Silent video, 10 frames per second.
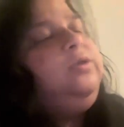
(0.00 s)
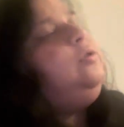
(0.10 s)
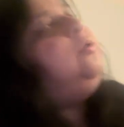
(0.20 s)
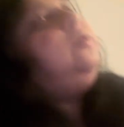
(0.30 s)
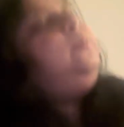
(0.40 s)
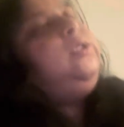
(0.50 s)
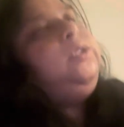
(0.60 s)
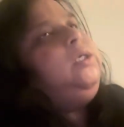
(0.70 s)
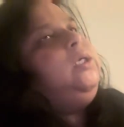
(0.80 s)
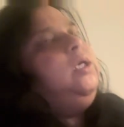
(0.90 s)
You know what I mean?
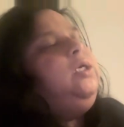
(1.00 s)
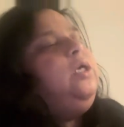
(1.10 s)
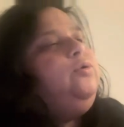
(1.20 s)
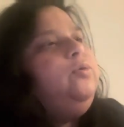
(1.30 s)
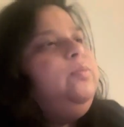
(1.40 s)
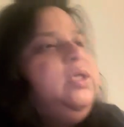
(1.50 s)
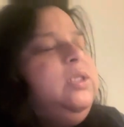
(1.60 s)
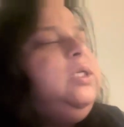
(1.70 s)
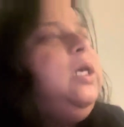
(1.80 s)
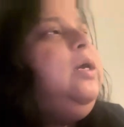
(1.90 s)
Like I, I wrote my
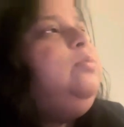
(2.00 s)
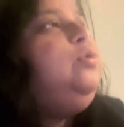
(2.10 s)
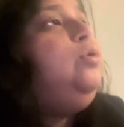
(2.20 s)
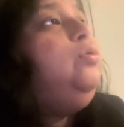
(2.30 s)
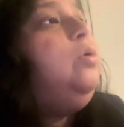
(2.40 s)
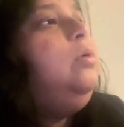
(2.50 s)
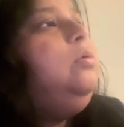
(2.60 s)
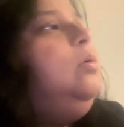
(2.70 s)
time so wrong,